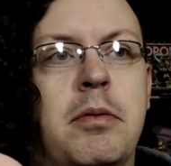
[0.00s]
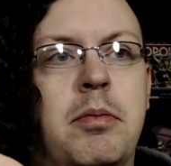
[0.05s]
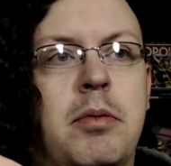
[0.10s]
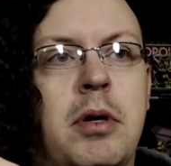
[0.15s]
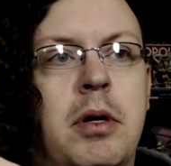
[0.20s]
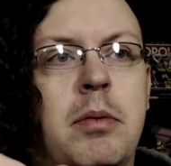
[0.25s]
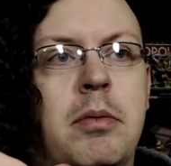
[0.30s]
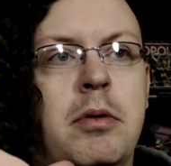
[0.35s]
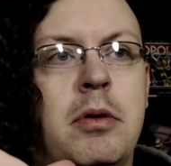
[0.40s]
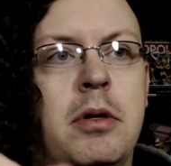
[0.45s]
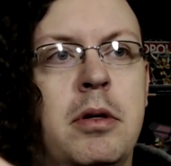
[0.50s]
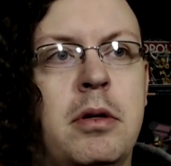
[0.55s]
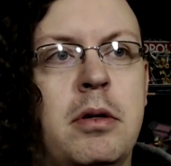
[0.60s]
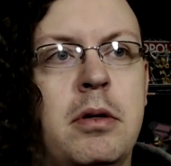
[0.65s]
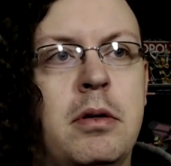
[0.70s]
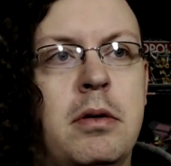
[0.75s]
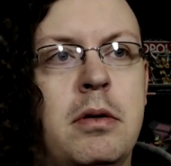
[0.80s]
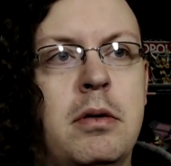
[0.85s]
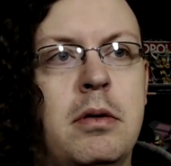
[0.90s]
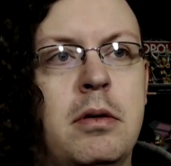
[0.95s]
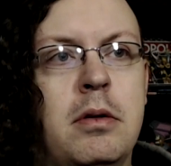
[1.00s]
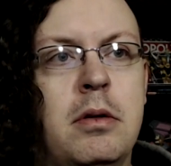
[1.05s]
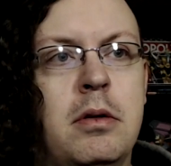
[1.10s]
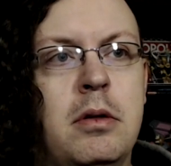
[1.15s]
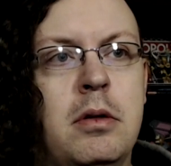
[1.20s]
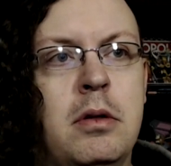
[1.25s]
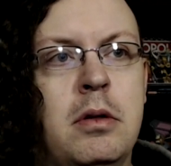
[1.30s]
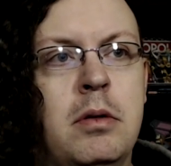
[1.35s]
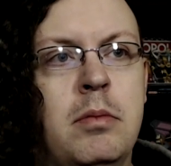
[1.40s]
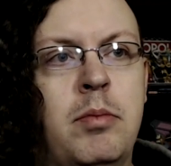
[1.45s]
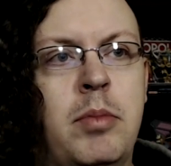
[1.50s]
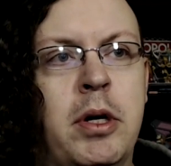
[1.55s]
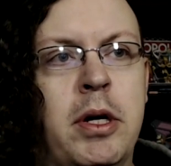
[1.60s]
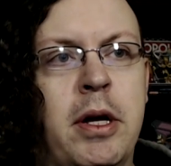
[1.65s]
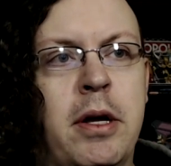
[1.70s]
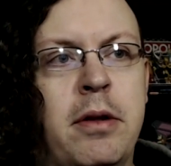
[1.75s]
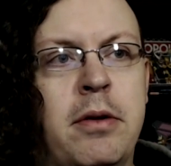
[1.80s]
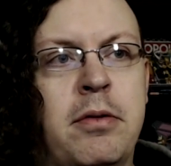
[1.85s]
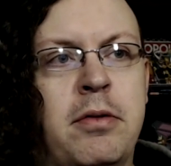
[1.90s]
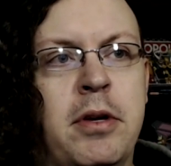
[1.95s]
properly. But
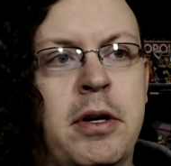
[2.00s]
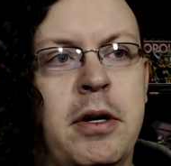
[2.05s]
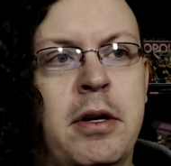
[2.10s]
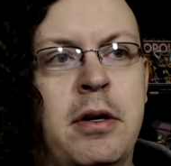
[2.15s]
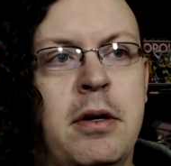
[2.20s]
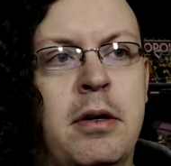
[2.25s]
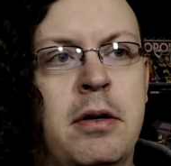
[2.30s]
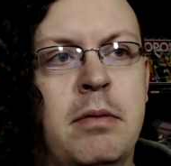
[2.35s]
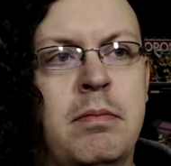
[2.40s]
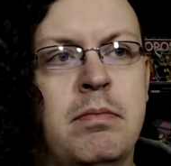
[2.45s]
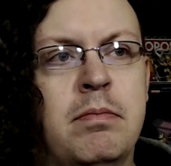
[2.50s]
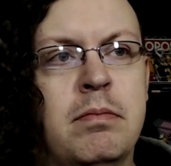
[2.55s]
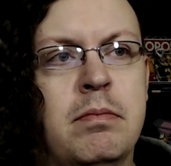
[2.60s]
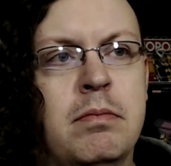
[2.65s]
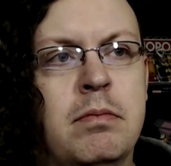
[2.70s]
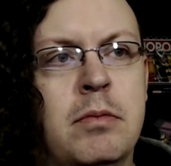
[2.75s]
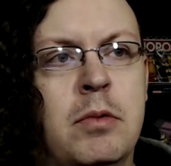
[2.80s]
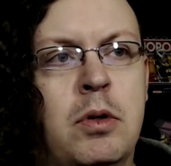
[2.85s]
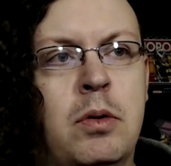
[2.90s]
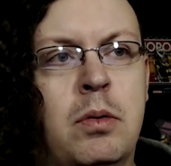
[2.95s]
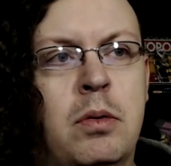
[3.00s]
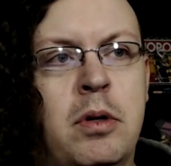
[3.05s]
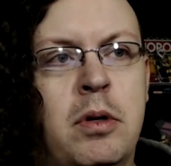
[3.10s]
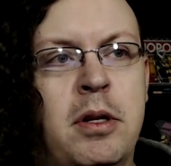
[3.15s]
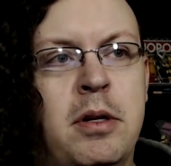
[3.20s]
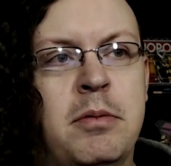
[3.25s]
yeah, there's like a cord end.